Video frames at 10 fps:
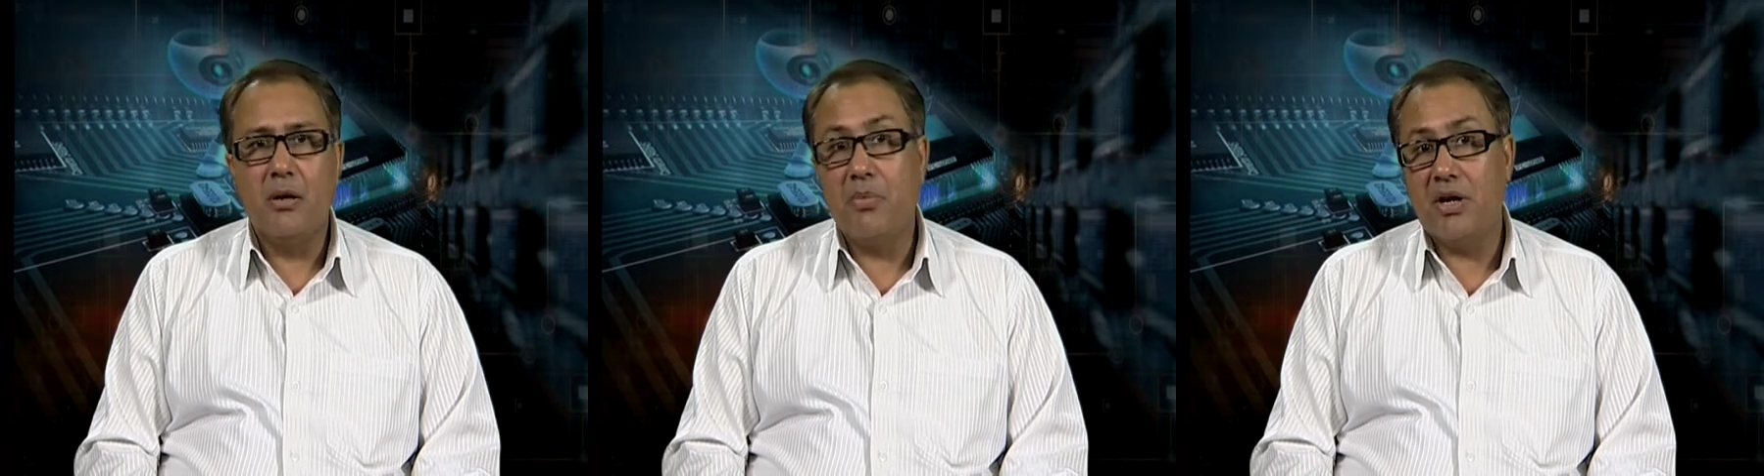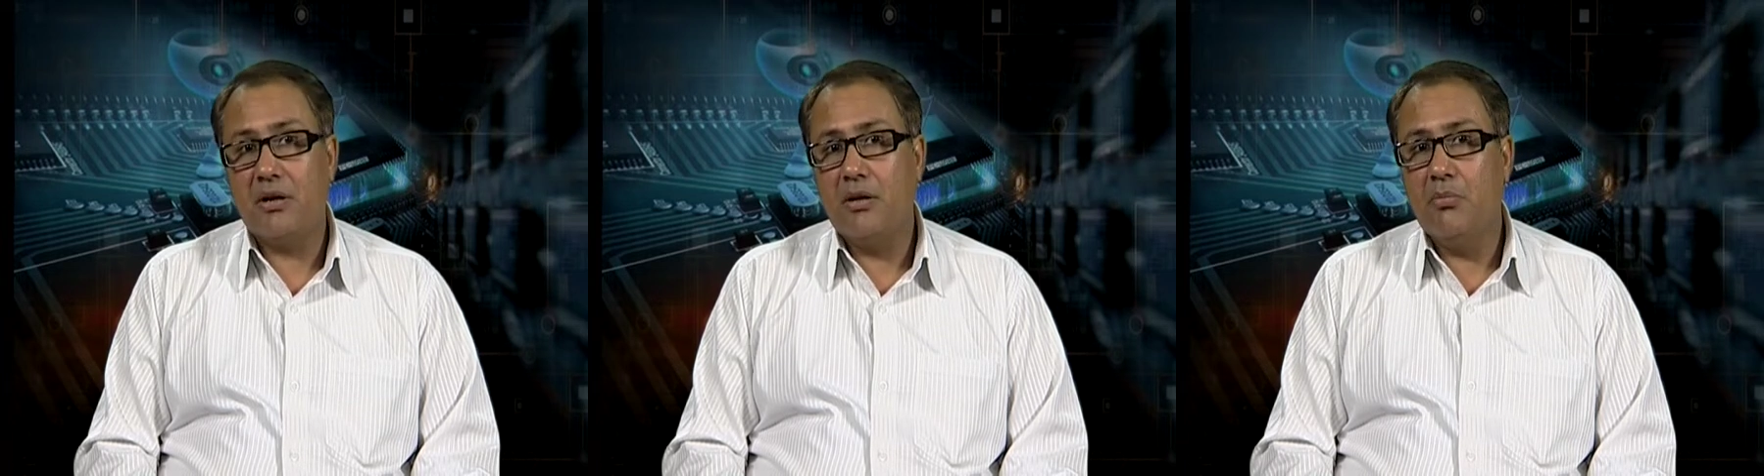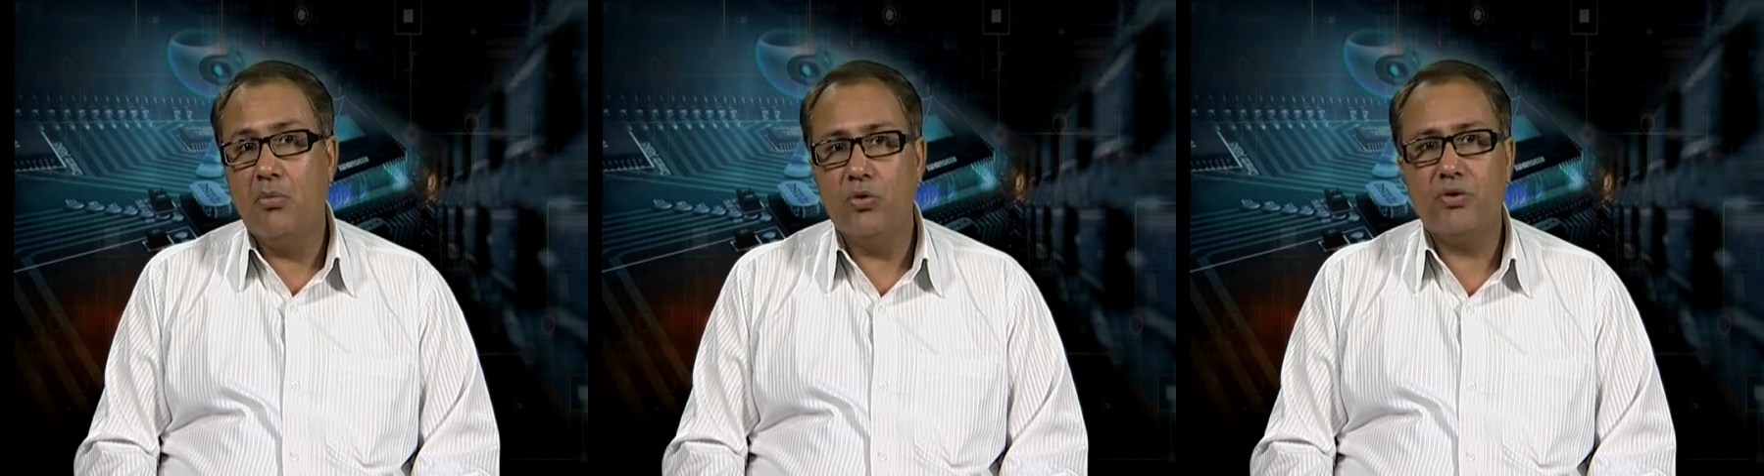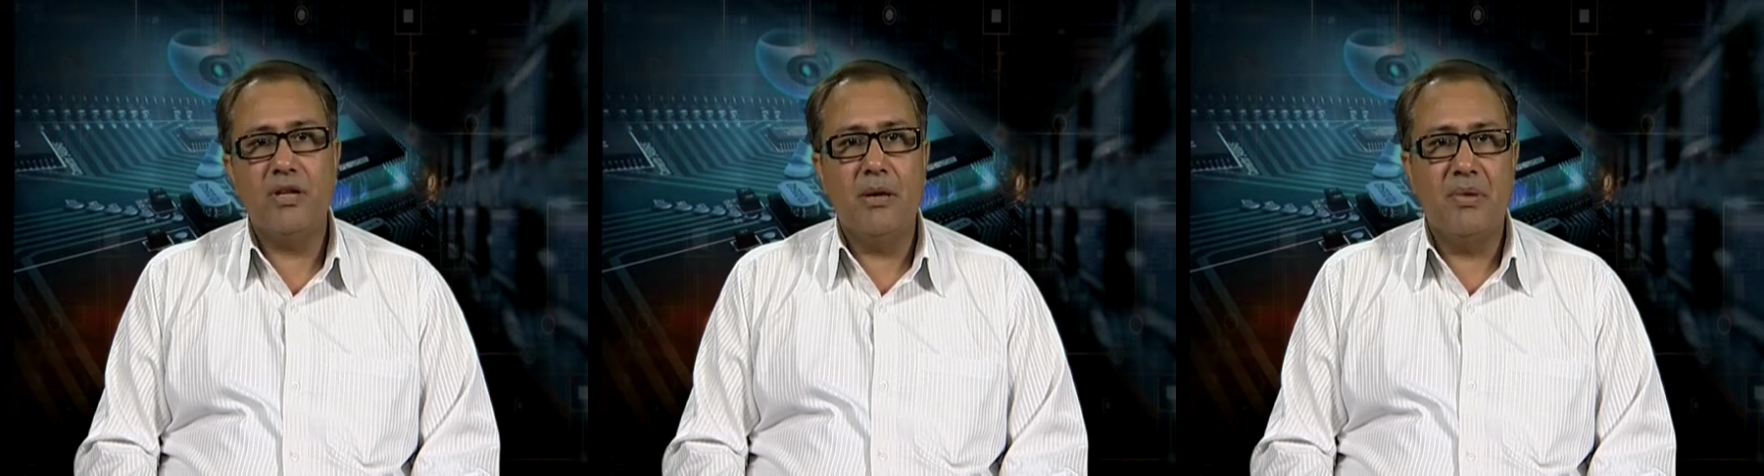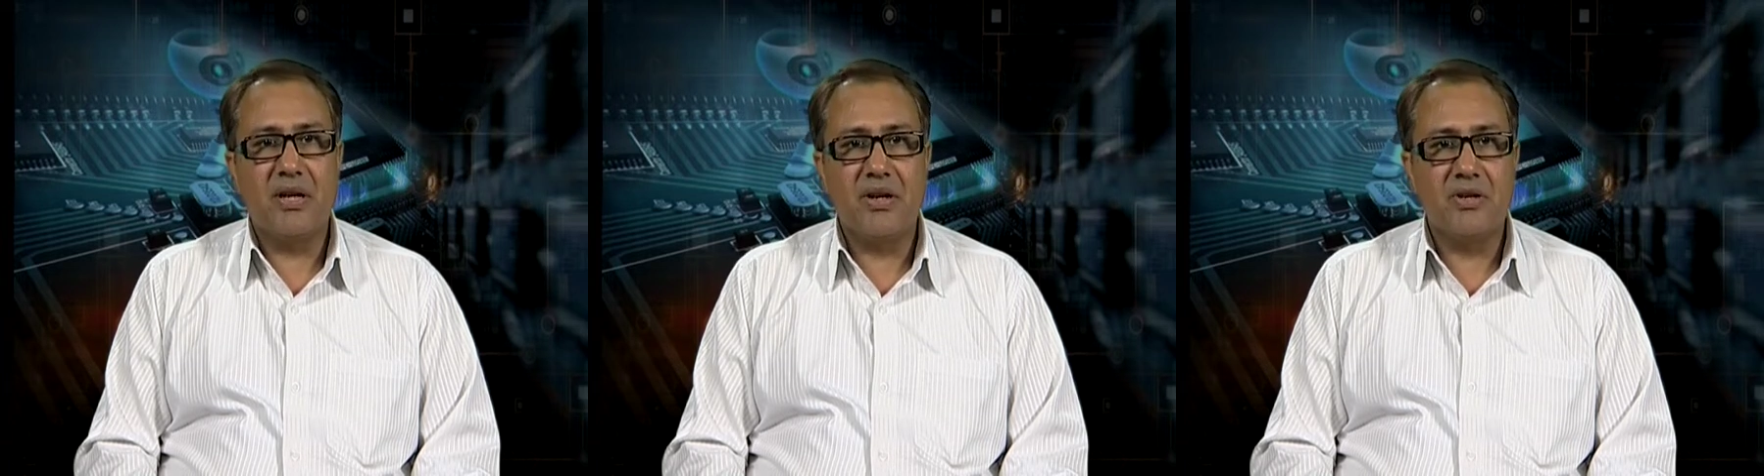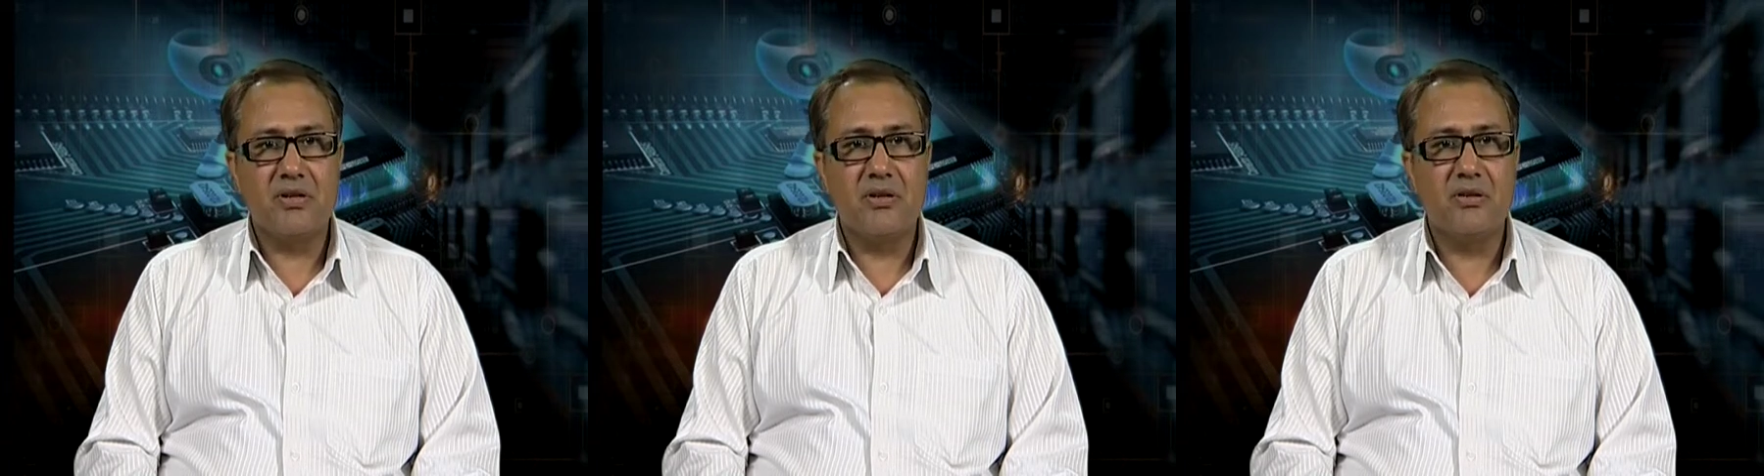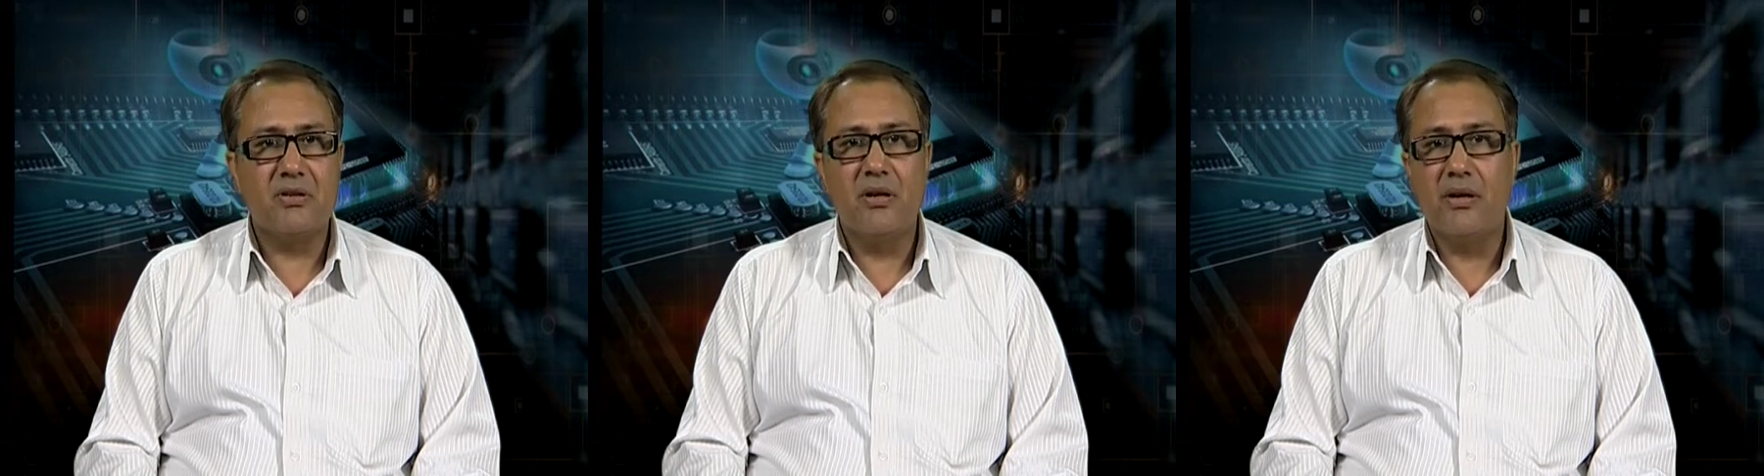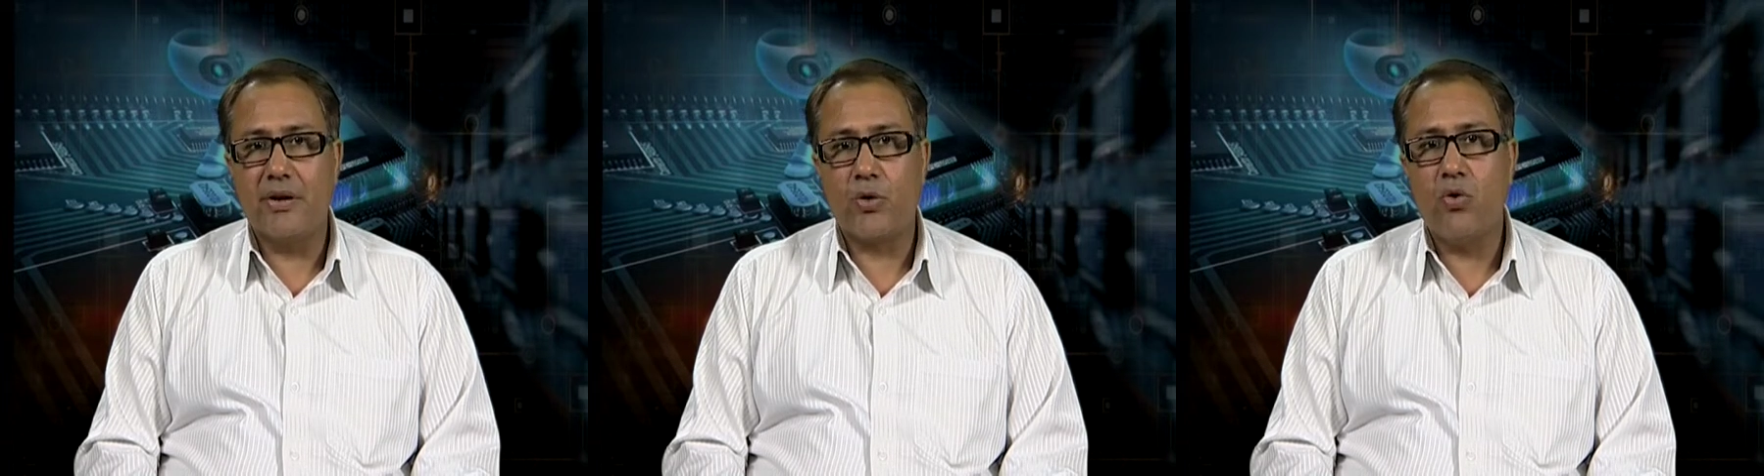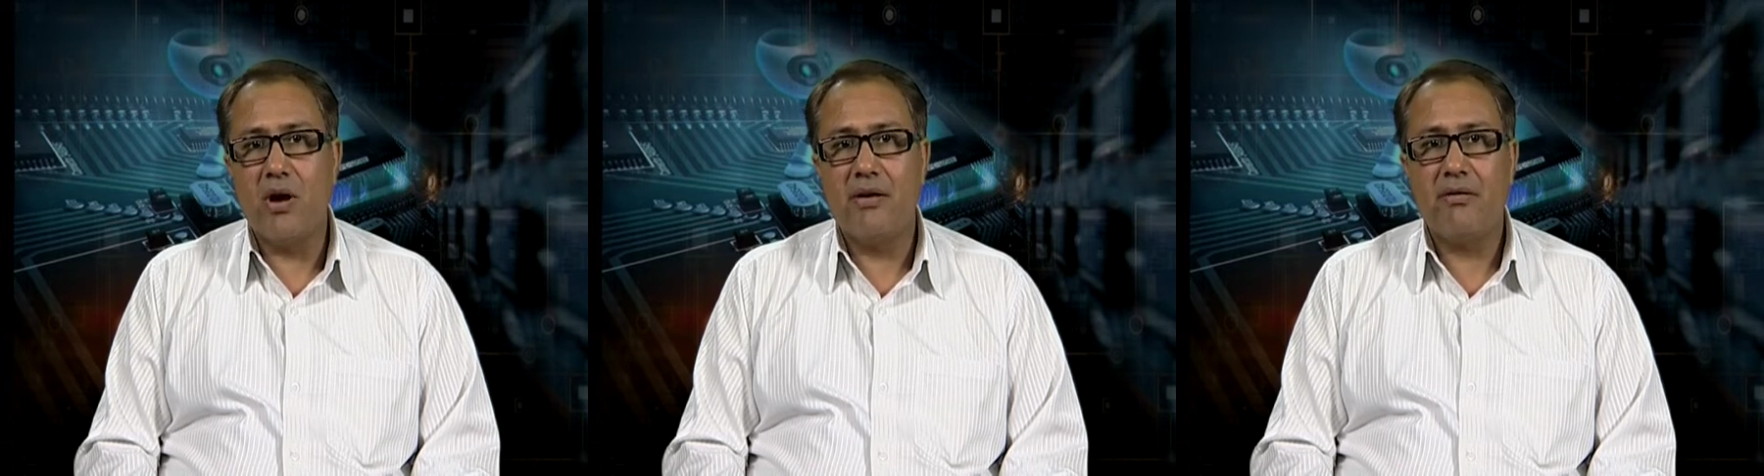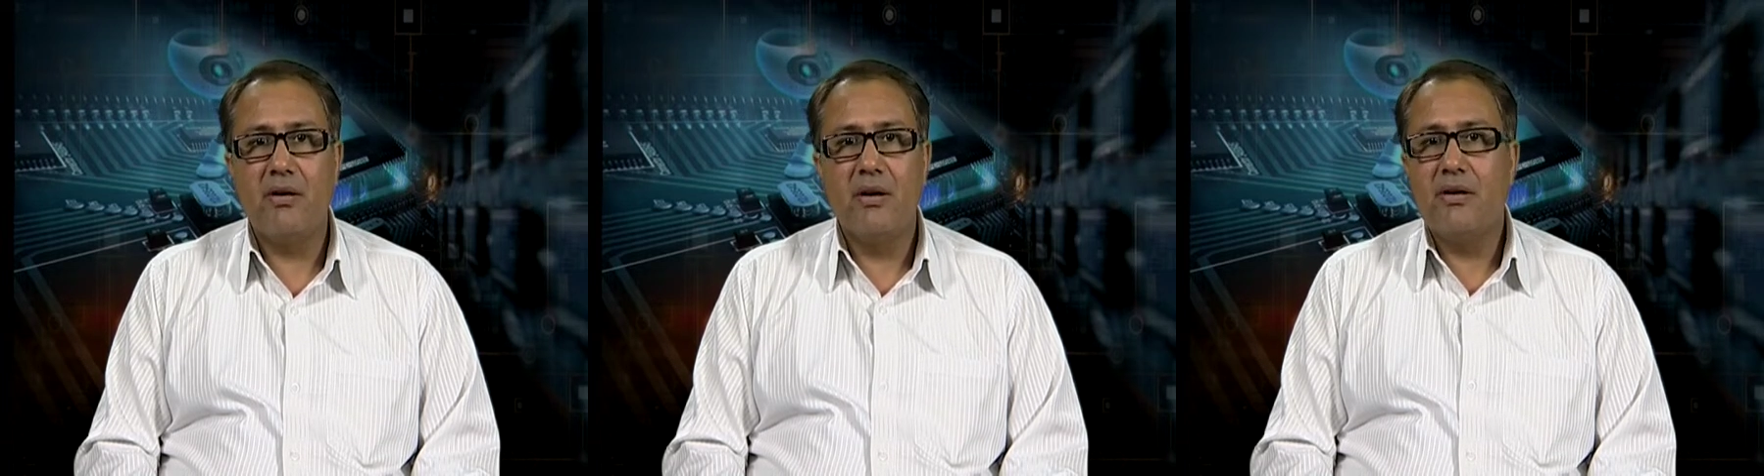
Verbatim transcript: but most applications require